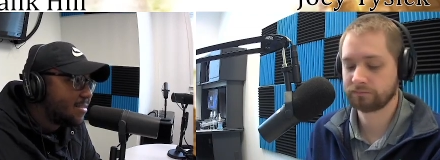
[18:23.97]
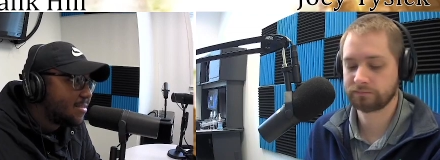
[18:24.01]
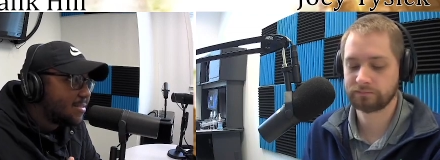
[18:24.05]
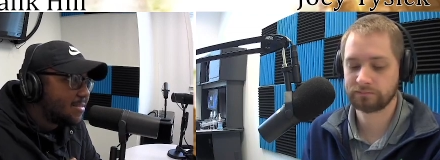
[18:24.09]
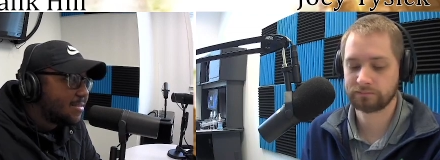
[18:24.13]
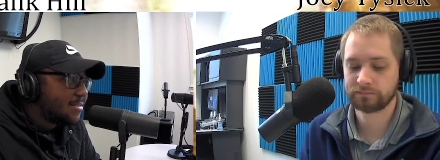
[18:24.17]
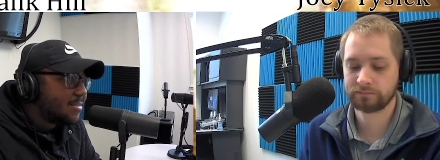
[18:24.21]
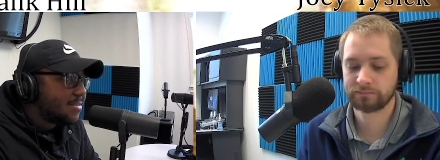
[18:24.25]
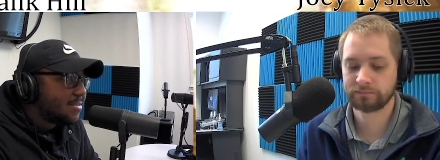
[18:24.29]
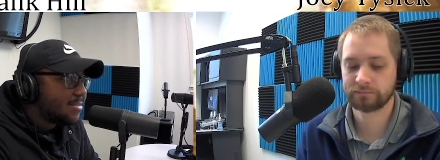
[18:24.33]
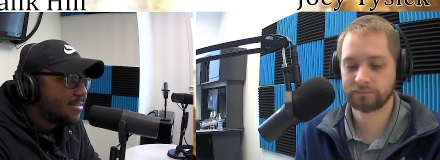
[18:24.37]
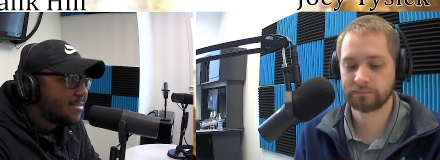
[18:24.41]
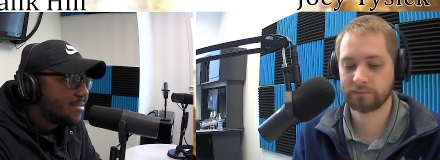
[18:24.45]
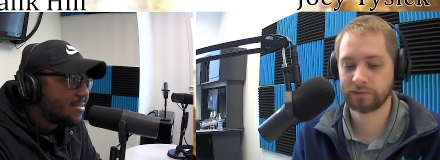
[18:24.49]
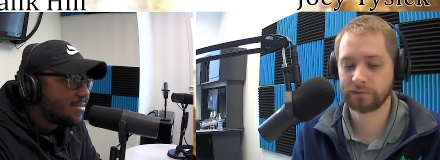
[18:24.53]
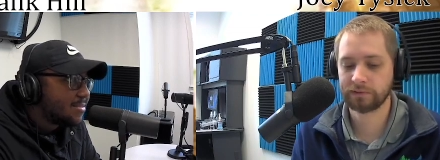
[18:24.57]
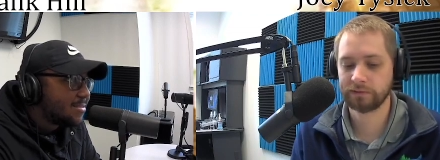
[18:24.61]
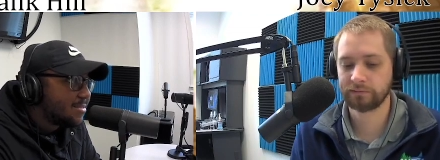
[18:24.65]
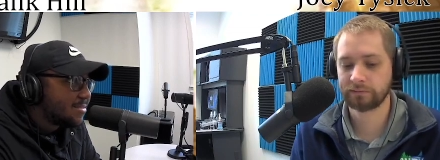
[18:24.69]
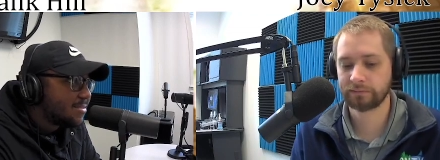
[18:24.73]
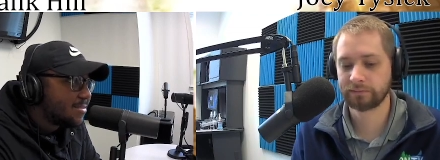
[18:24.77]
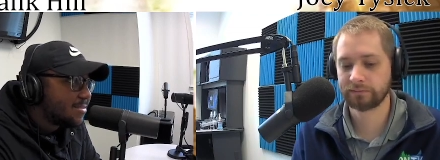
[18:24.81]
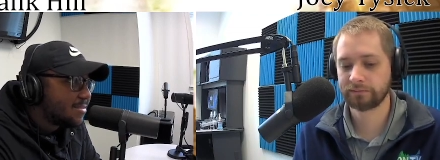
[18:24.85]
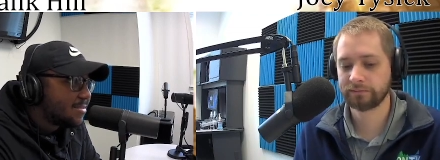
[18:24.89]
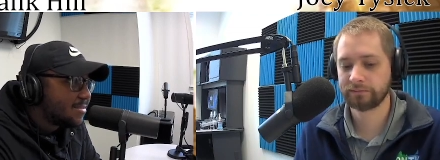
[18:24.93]

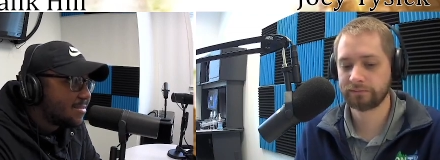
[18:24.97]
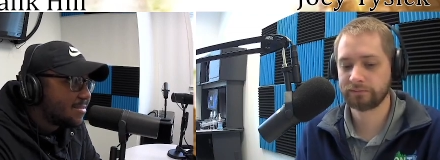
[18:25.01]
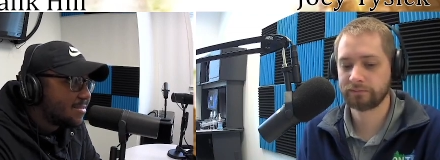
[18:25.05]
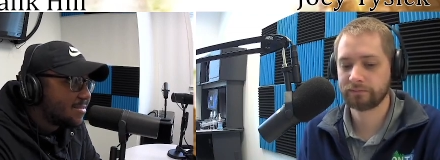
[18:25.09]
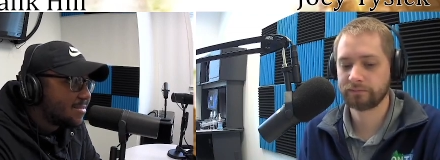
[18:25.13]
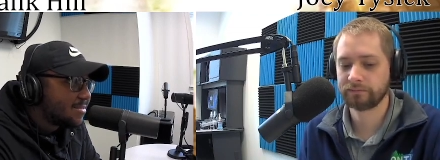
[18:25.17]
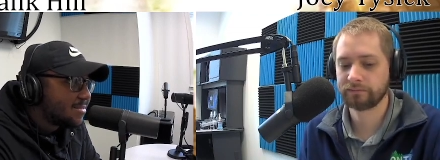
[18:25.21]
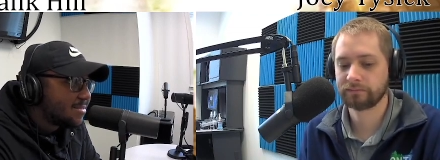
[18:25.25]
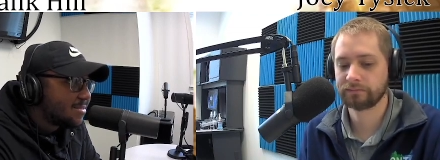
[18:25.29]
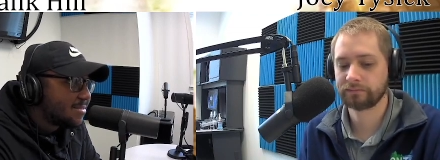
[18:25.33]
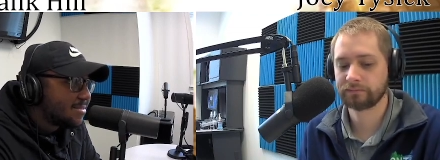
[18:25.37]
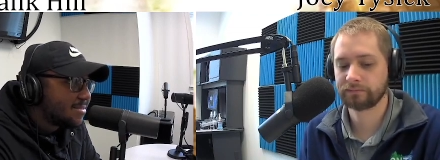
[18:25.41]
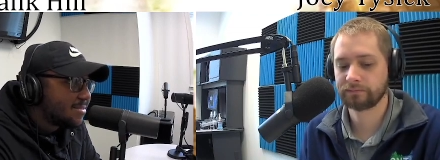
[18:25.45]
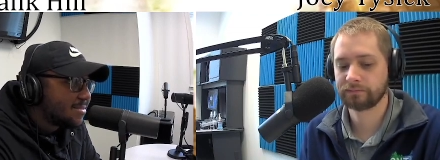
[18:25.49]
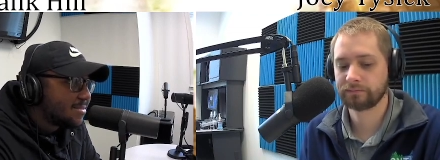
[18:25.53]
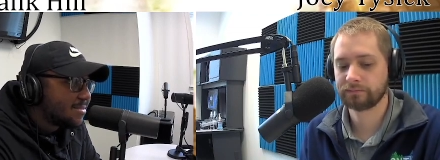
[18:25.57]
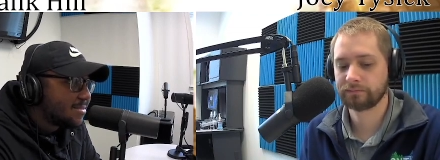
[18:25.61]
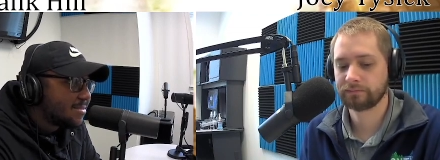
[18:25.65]
No one is speaking in this clip.